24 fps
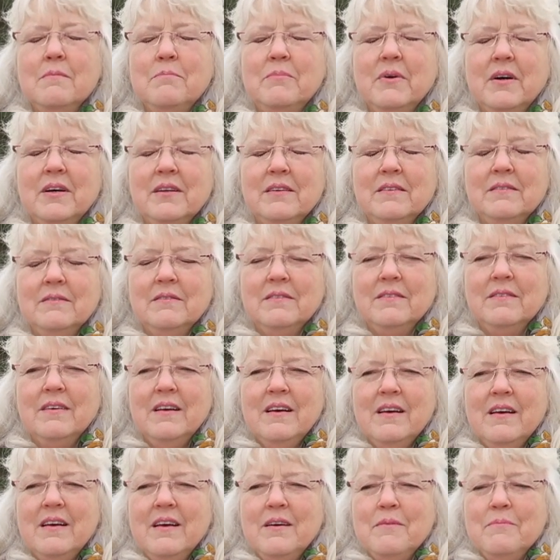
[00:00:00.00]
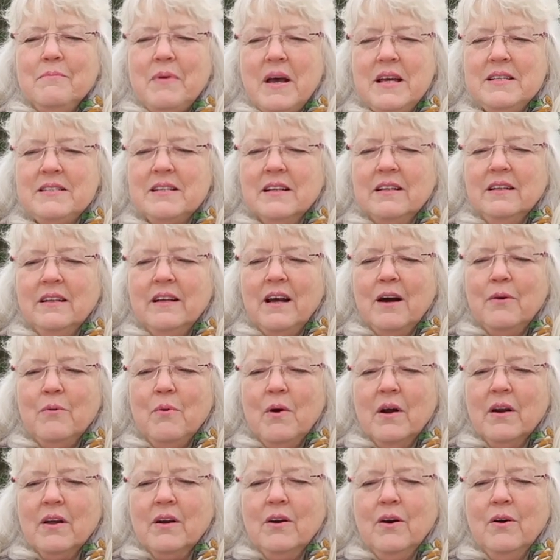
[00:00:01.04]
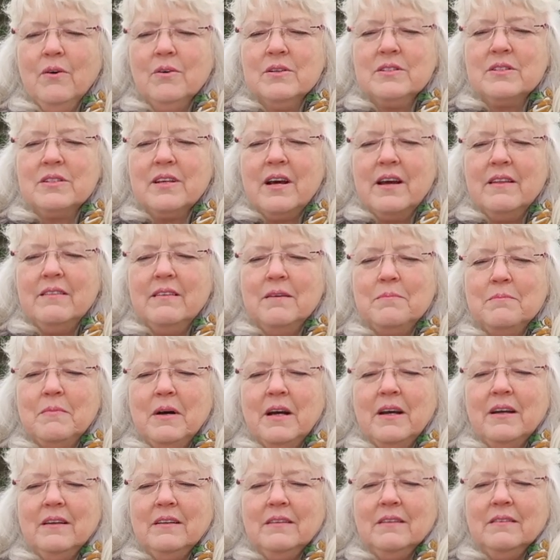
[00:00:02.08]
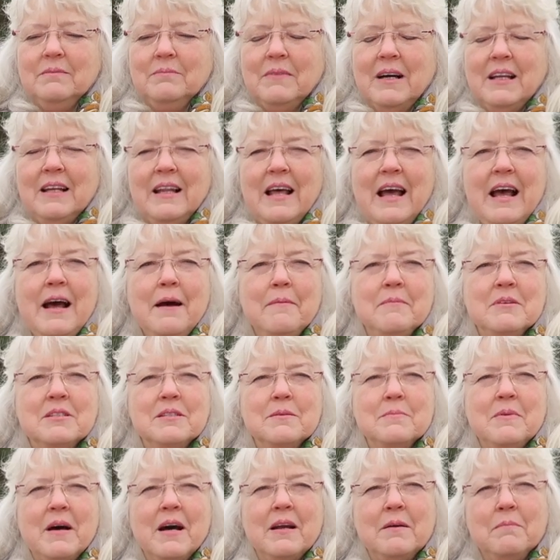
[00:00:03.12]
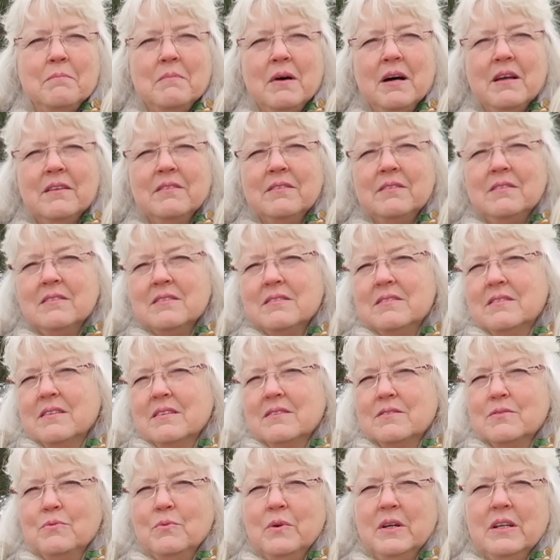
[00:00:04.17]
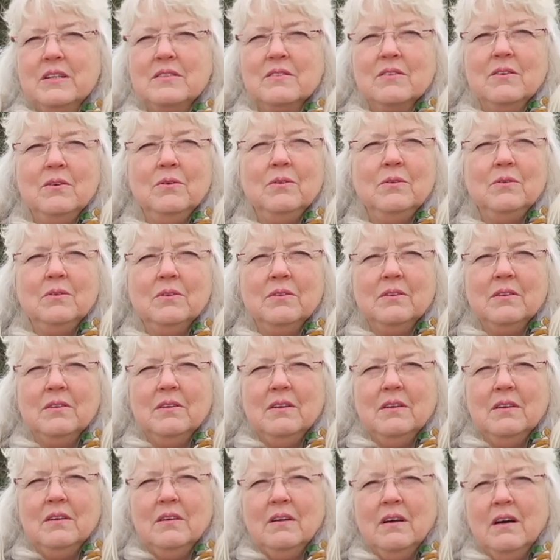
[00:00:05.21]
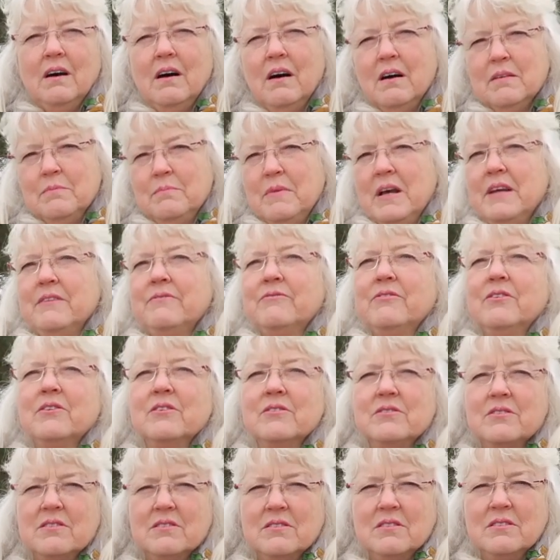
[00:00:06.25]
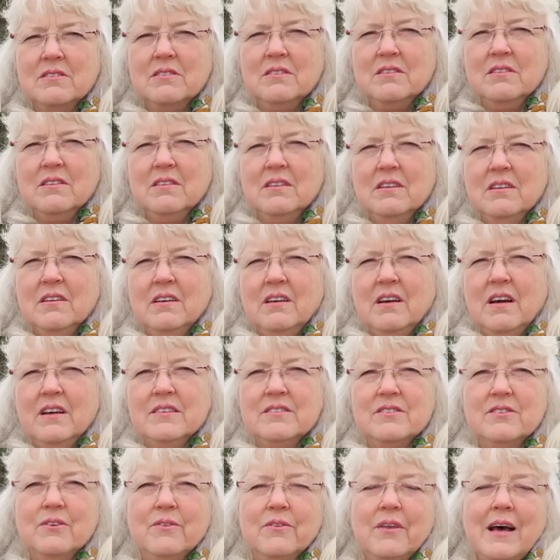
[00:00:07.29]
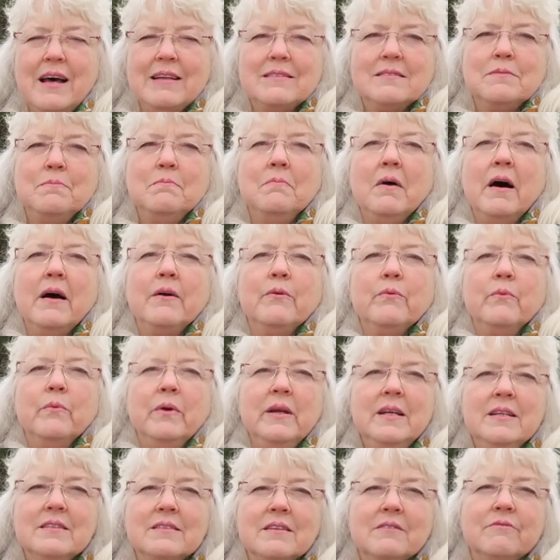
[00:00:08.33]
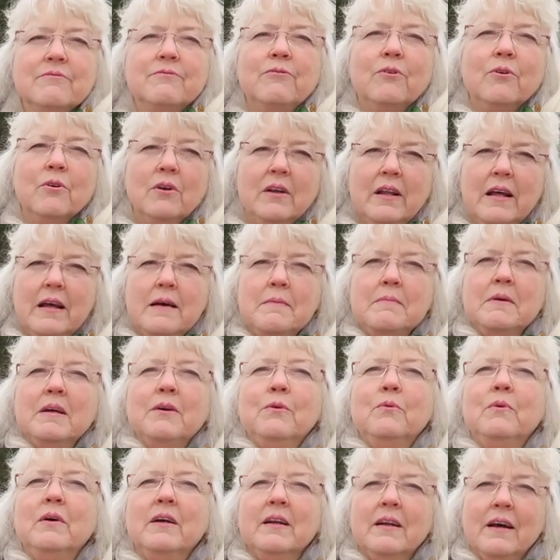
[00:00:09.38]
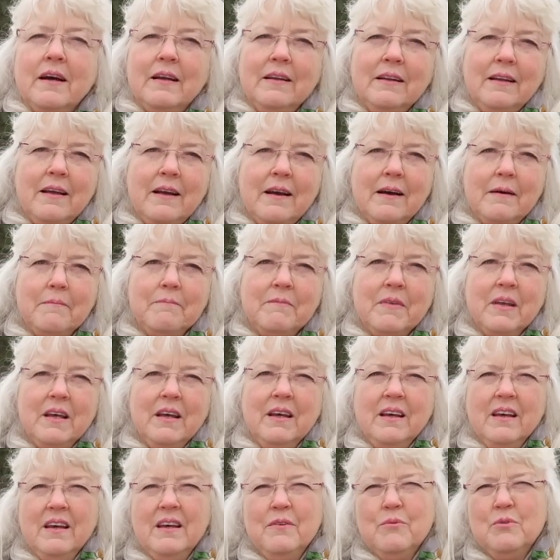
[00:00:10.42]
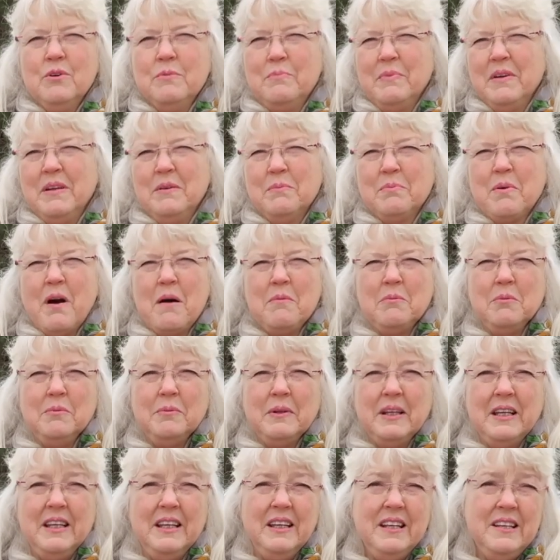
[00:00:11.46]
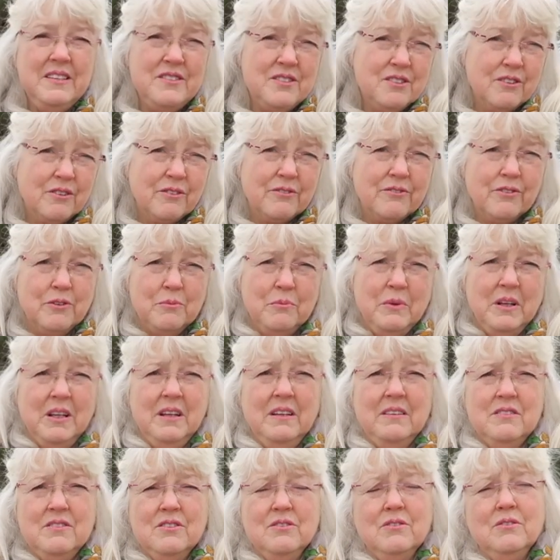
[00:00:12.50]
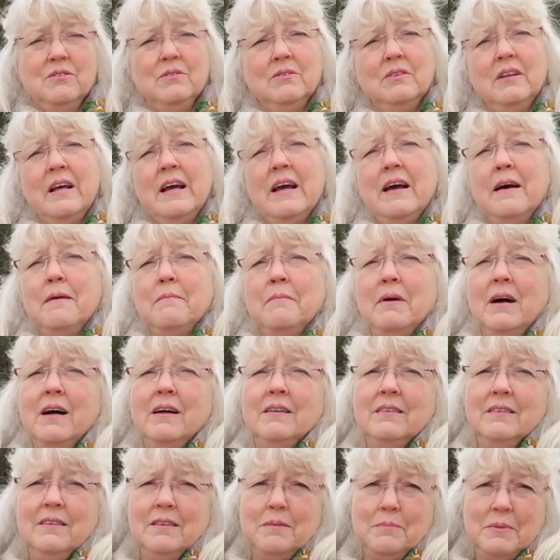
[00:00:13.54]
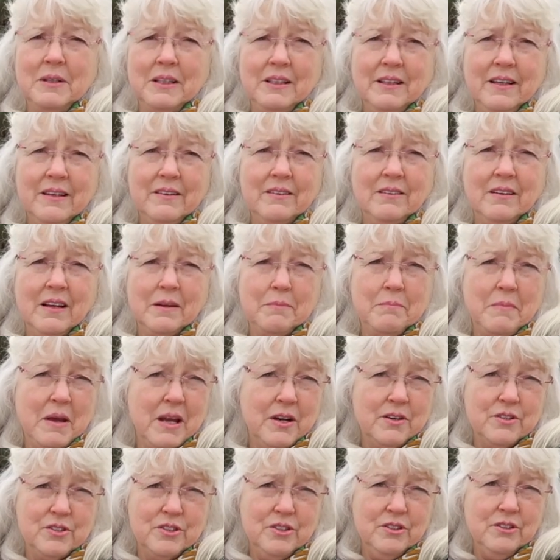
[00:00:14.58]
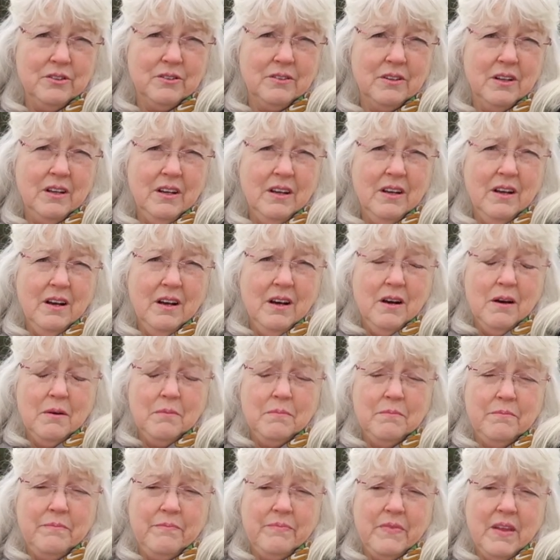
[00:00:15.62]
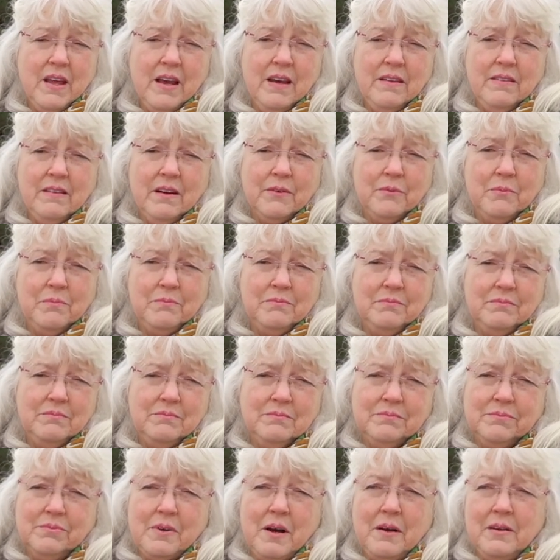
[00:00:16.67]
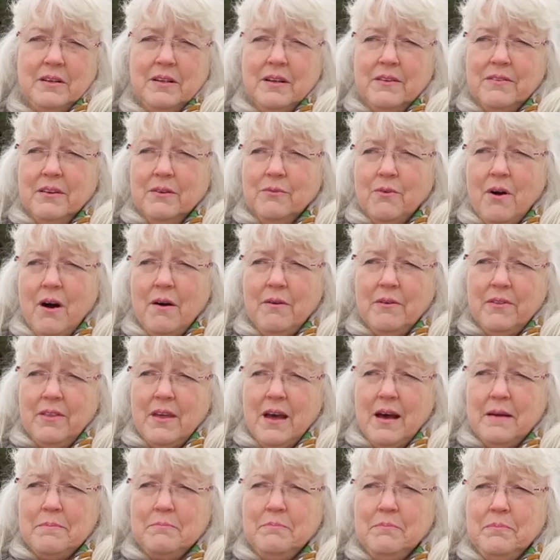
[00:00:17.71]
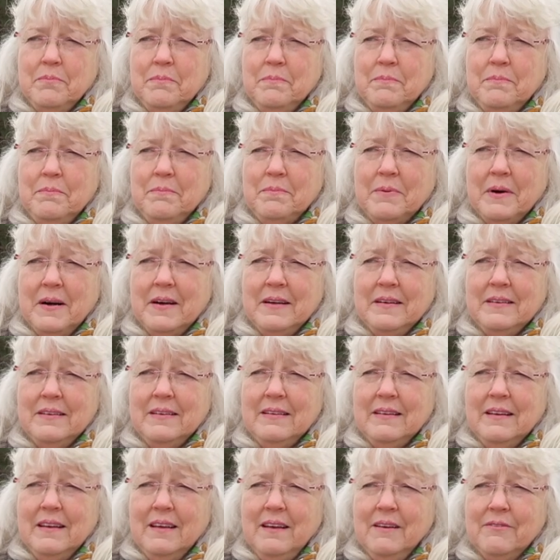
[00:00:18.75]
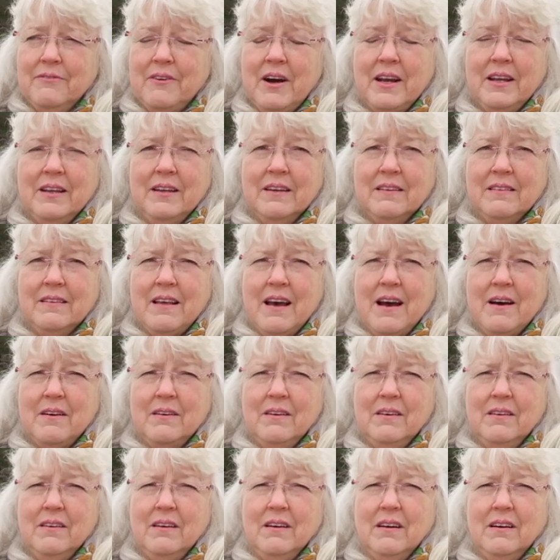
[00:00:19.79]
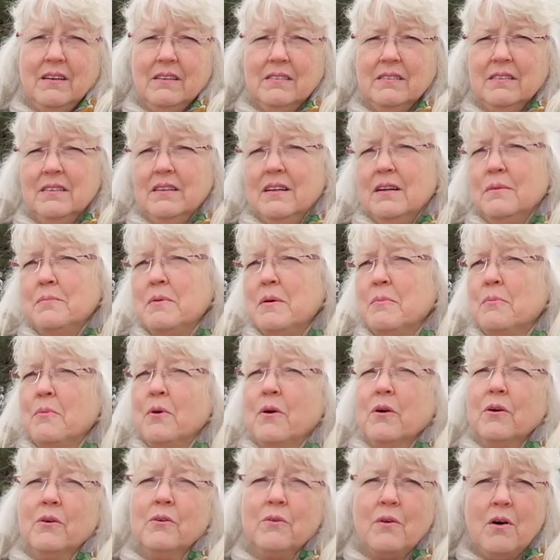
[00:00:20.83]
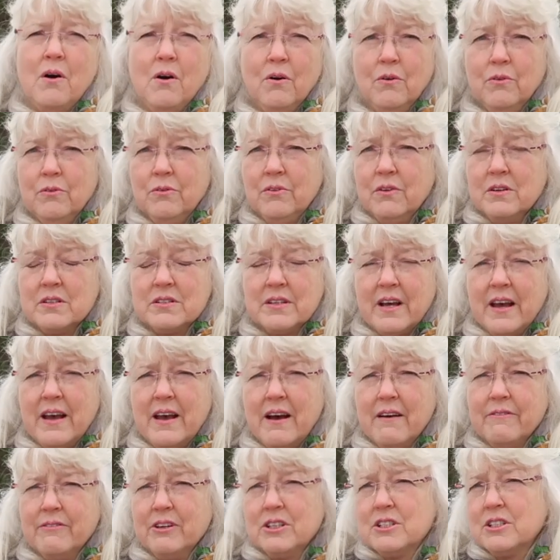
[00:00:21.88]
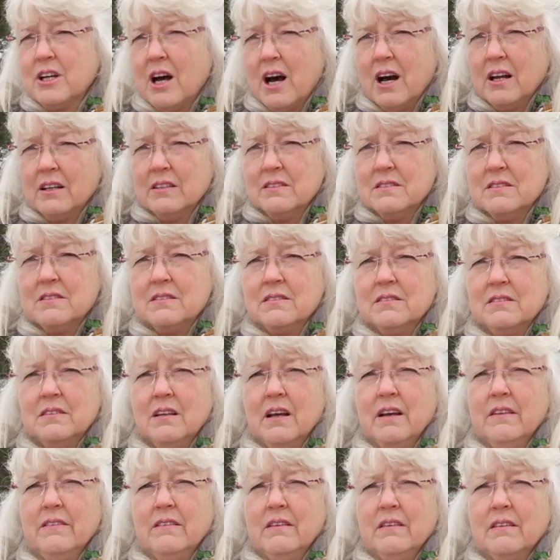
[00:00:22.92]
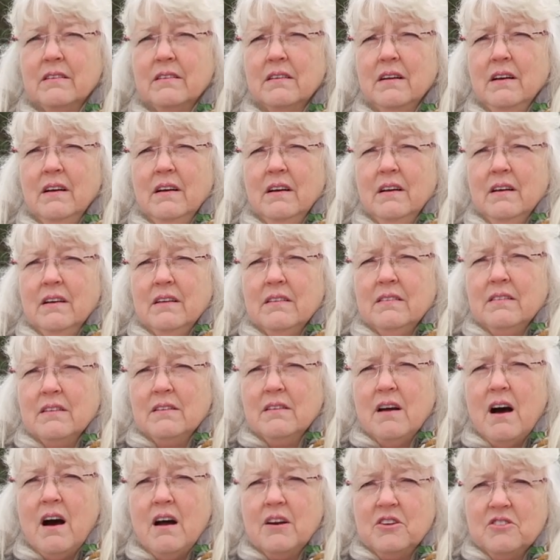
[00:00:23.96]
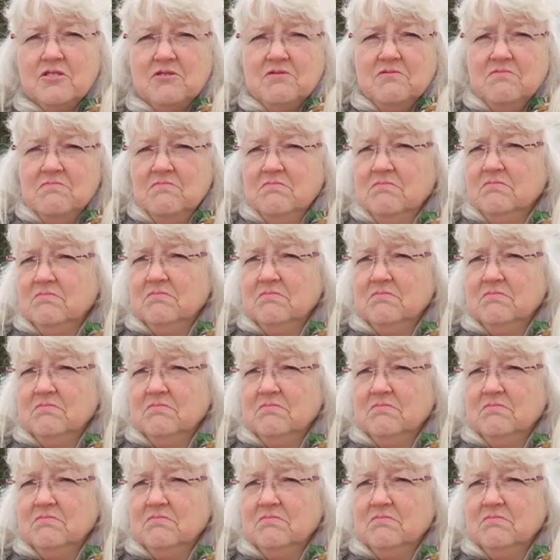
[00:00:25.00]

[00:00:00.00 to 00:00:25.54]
But basically, I want to coincide that my, my lamb is about a month to six weeks old on May 1st. And so that's my reason for lambing when I lamb. It would be probably easier for me to lamb a little bit later, like May or June. And there probably nothing wrong with that. But if I get that a little bit more growth because I have Katahdins and they're they're not, uh.